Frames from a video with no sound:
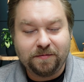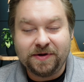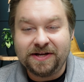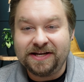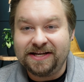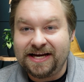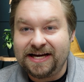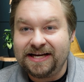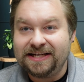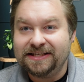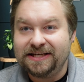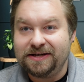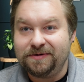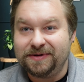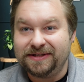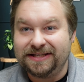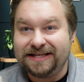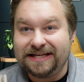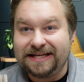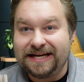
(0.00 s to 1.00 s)
Pendansky
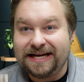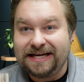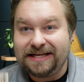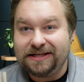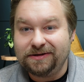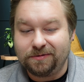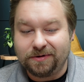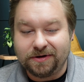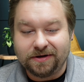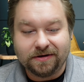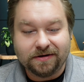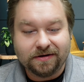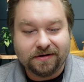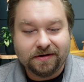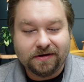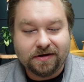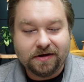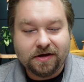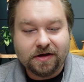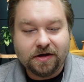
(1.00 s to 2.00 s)
was the nice one.
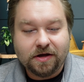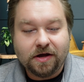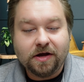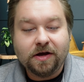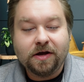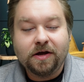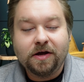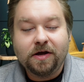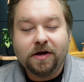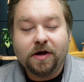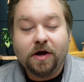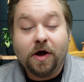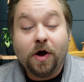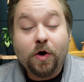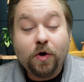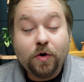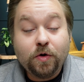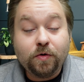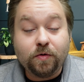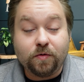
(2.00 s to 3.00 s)

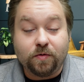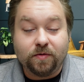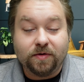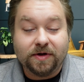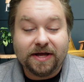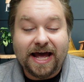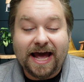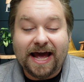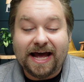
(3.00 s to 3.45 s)
Who?